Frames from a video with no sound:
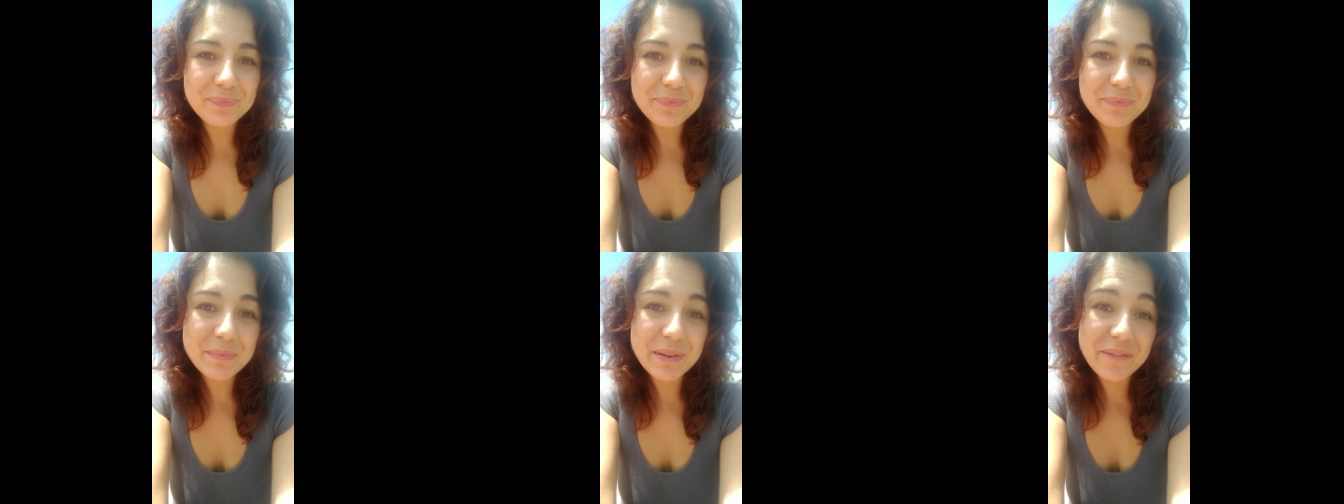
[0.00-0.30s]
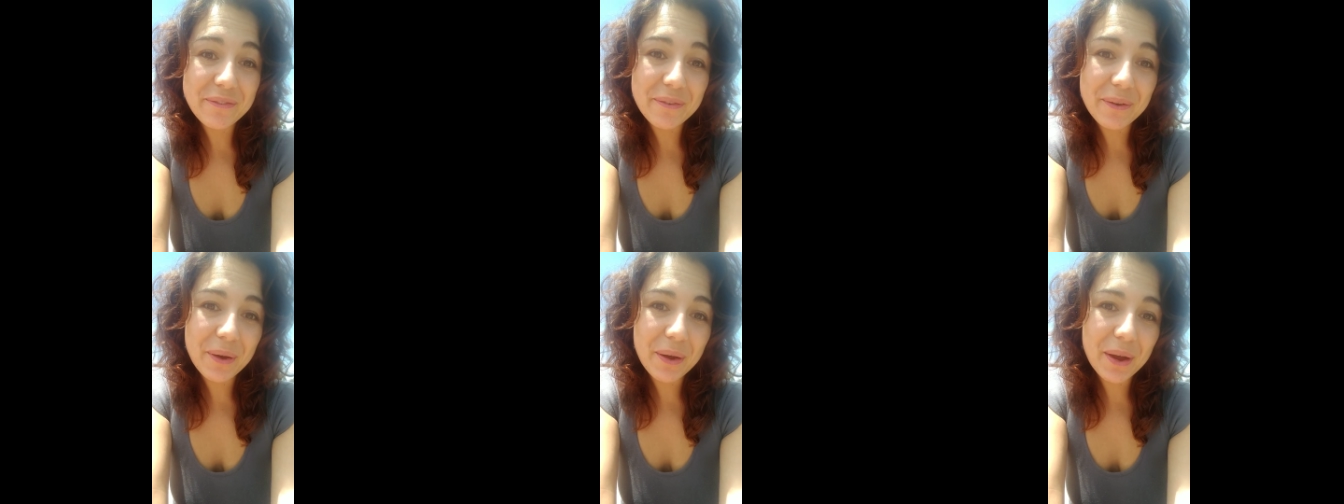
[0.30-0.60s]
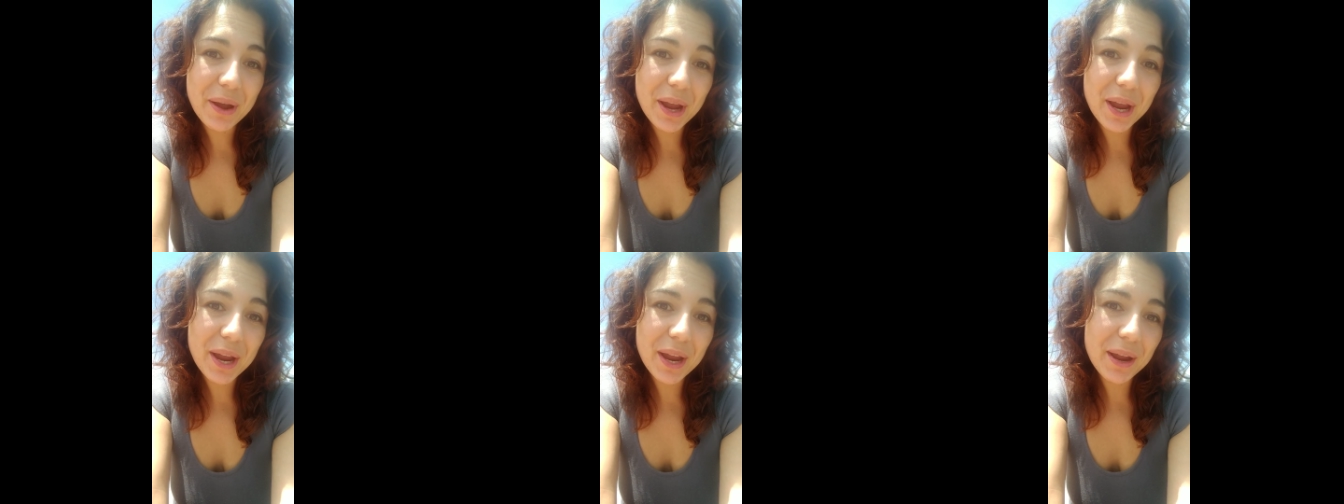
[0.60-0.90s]
Before
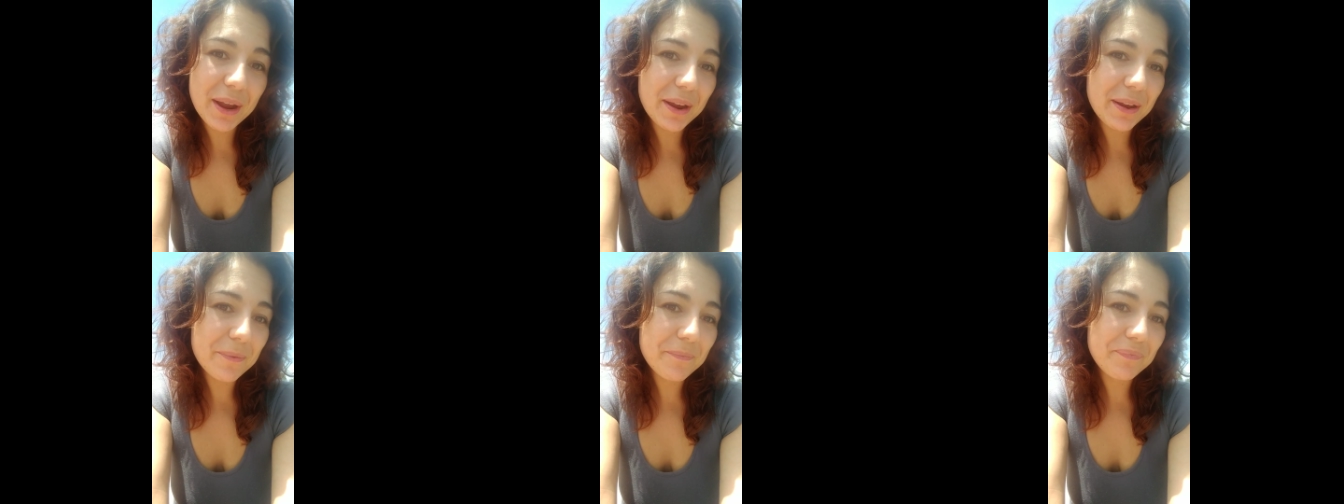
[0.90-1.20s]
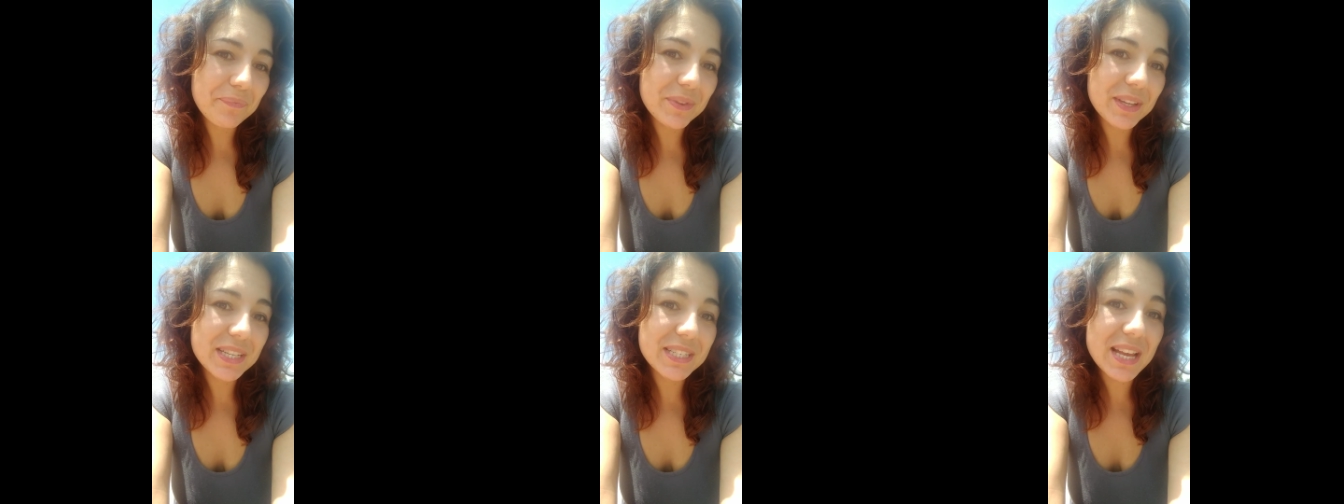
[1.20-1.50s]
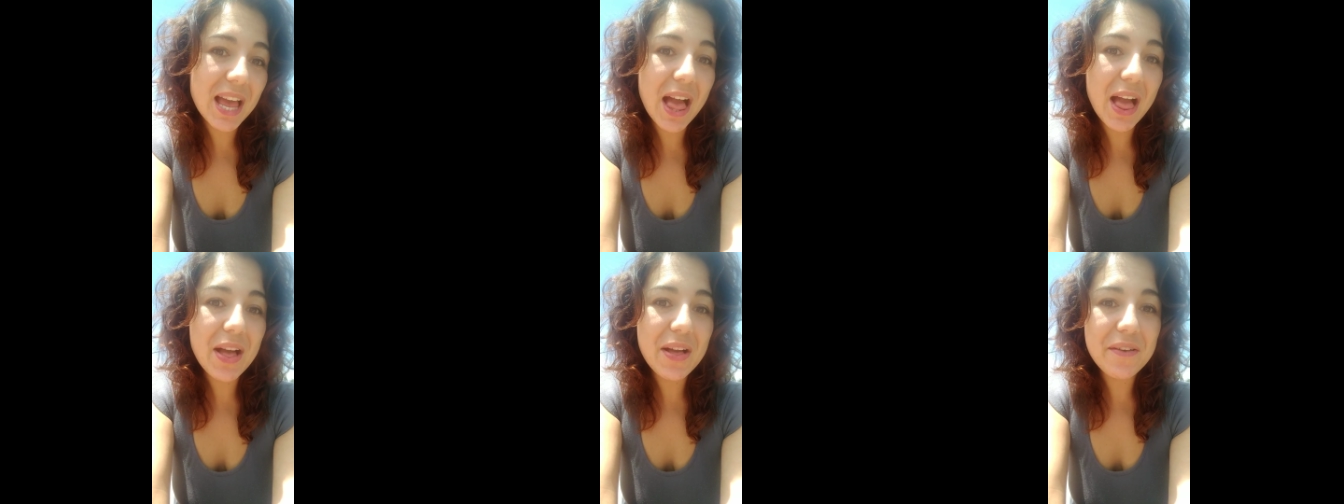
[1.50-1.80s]
I
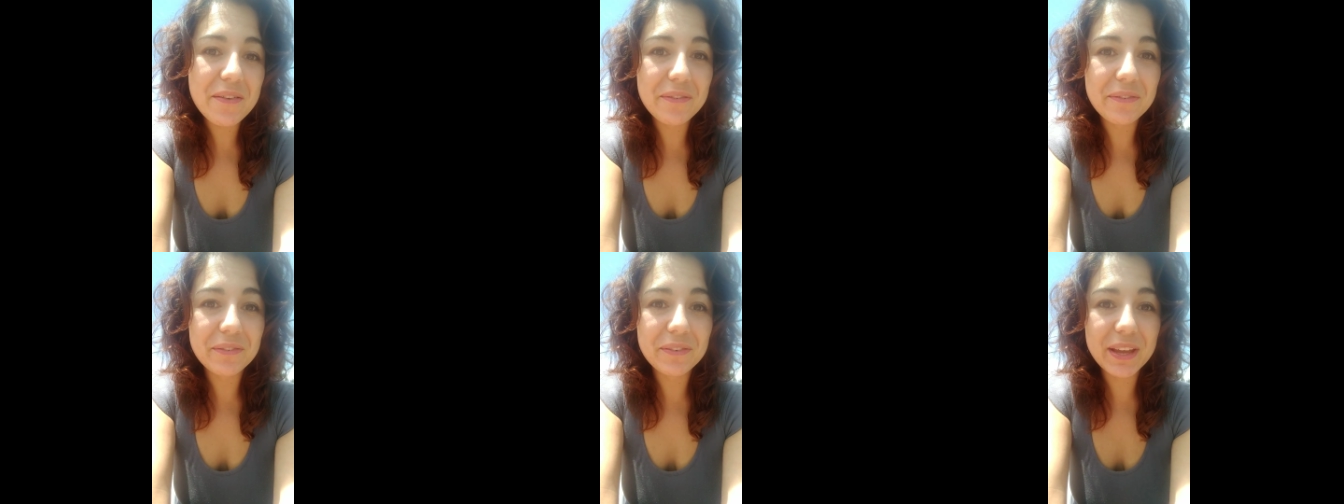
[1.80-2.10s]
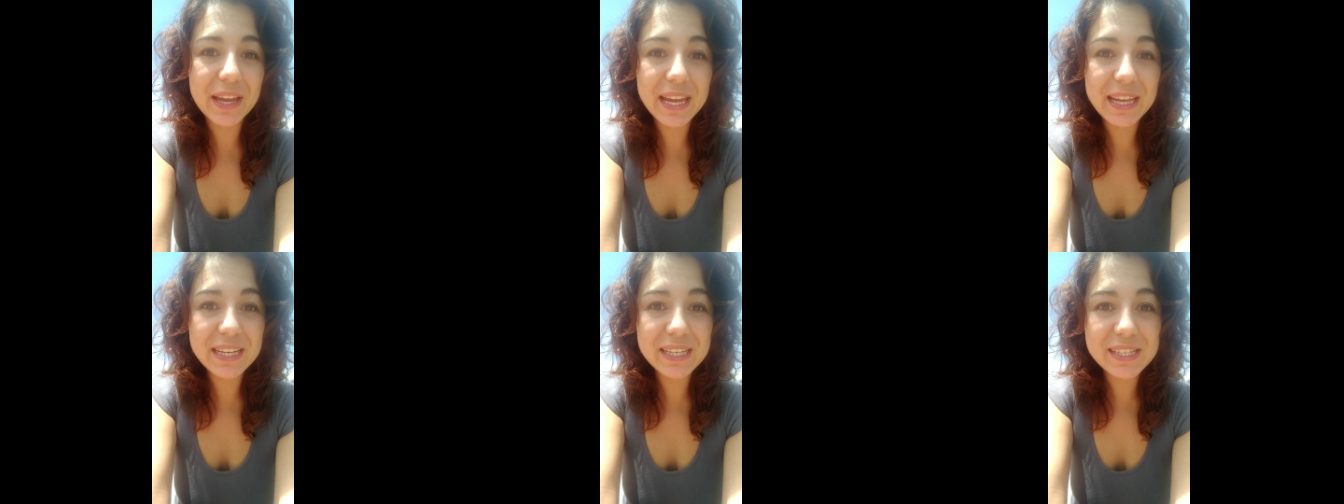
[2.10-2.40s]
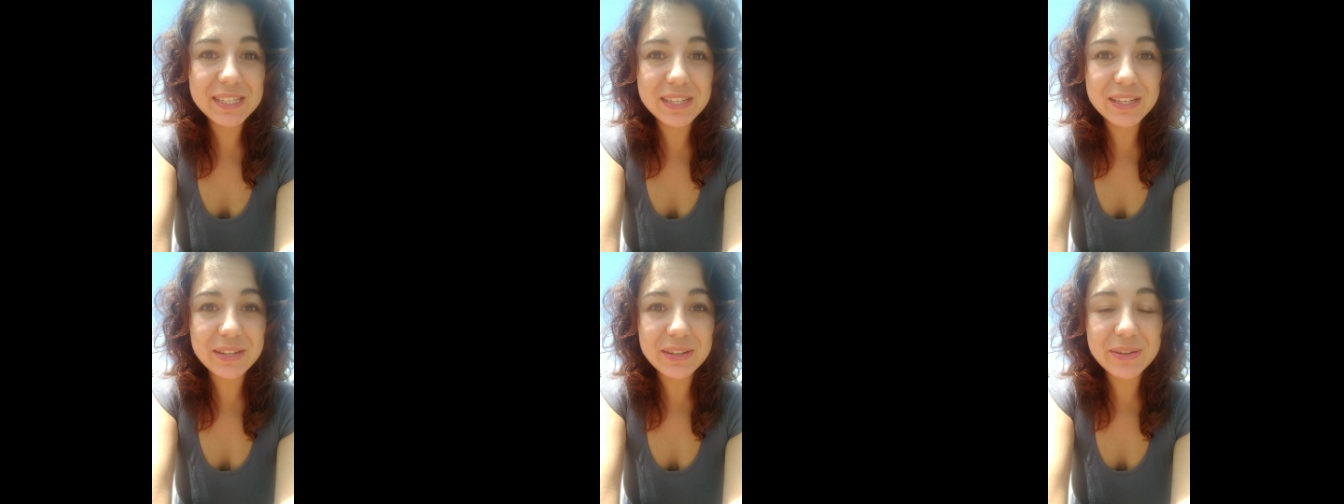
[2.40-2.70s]
delve
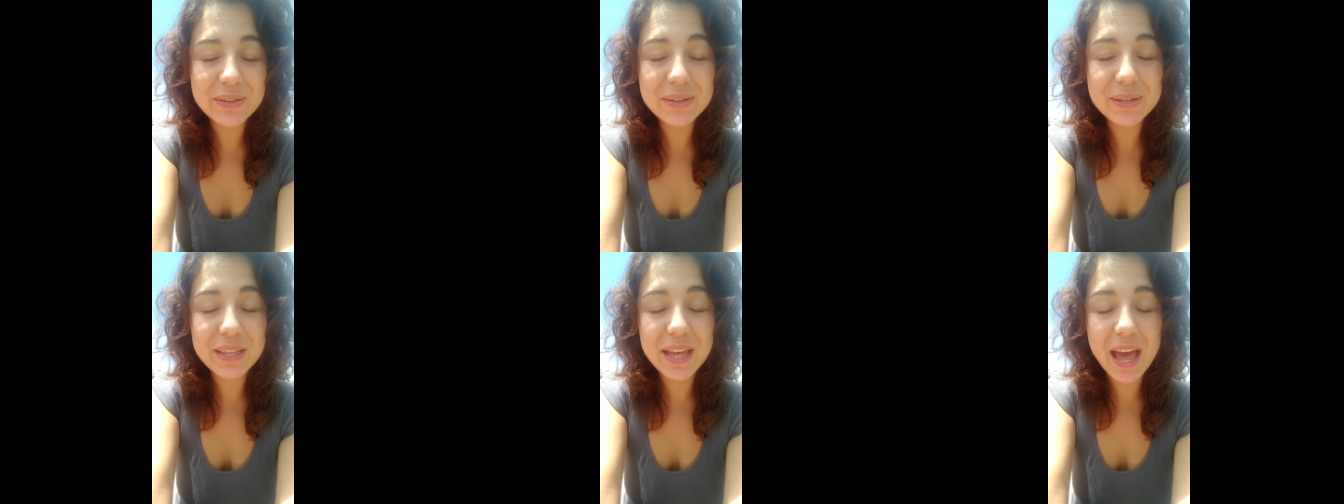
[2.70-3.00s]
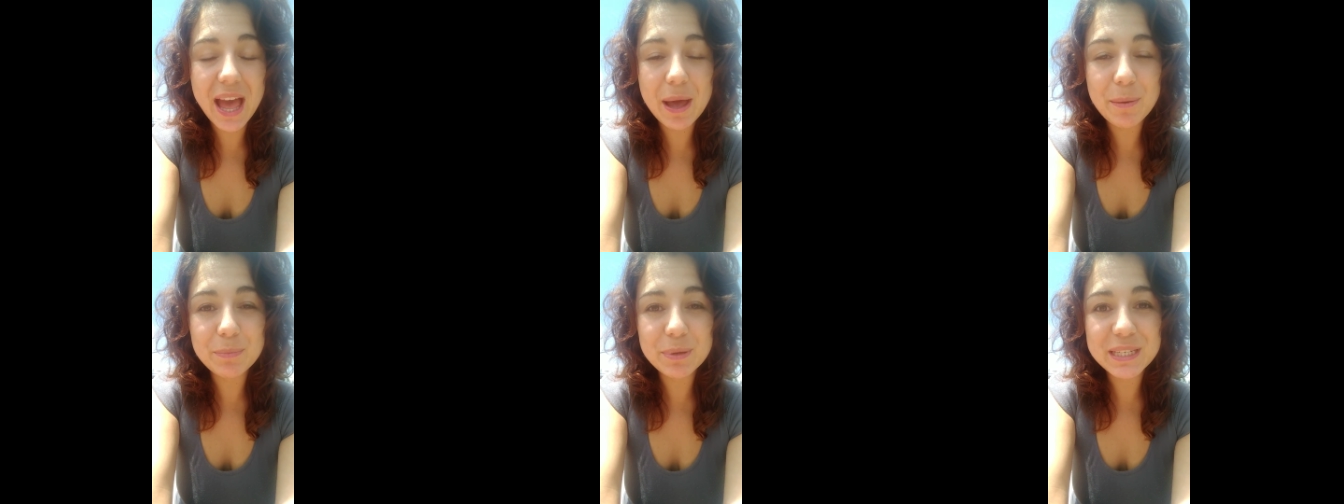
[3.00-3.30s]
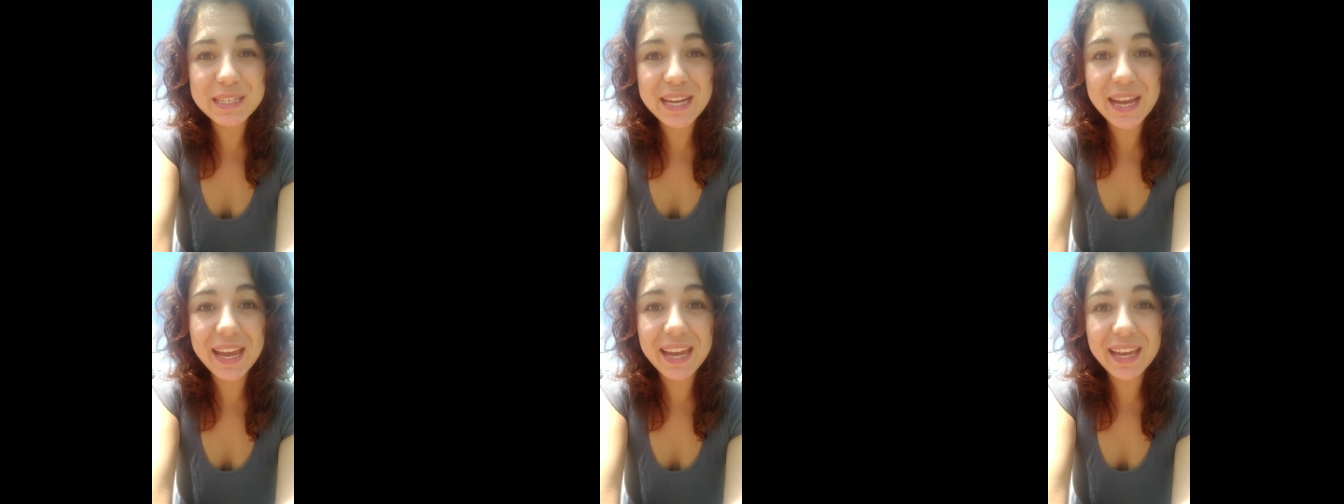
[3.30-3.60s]
into the
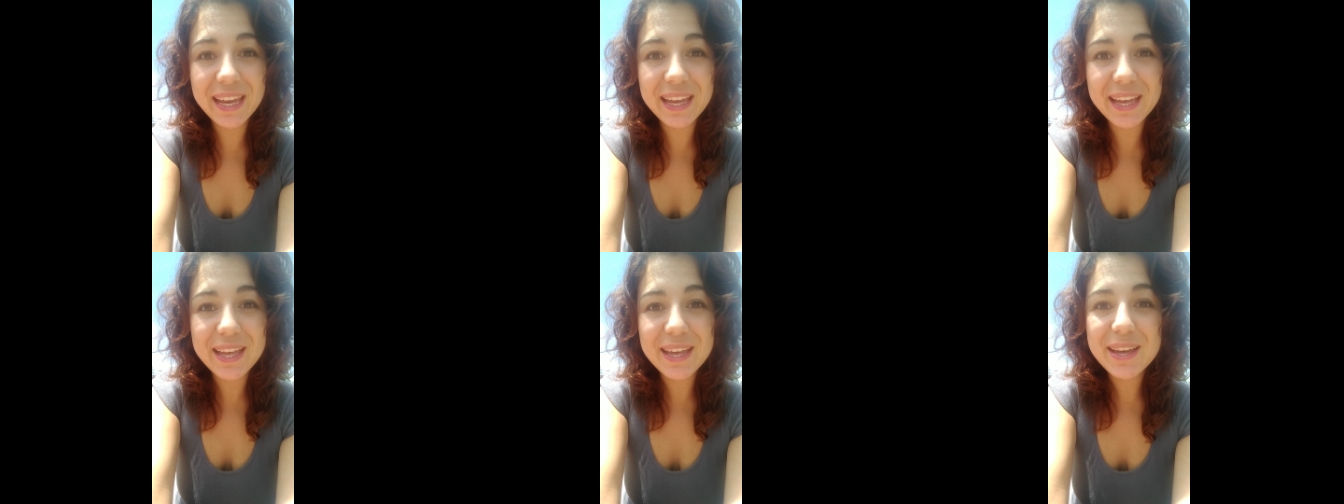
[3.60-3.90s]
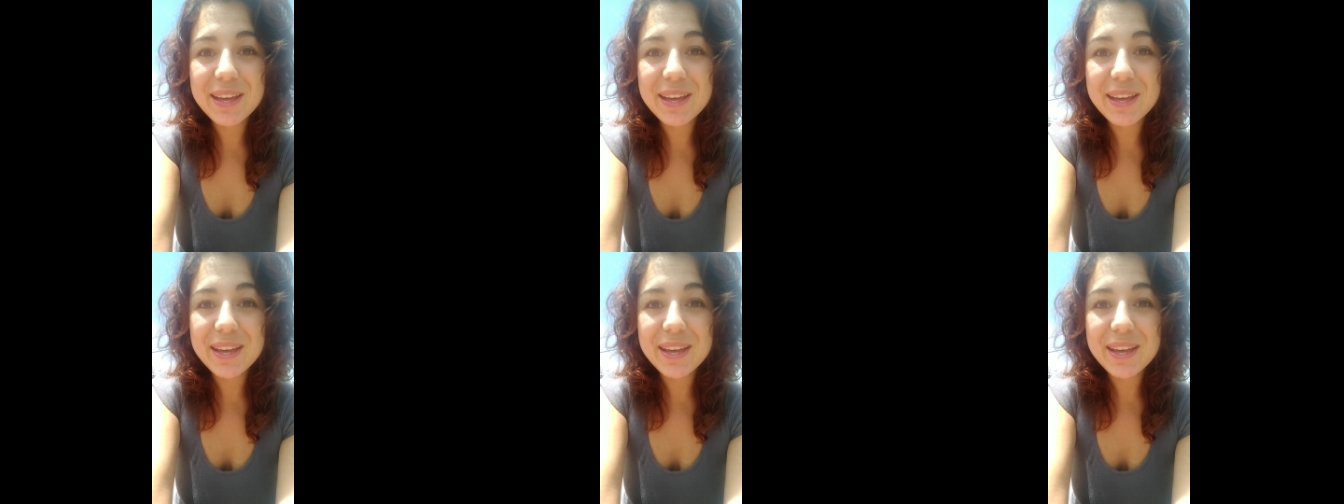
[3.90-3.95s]
update,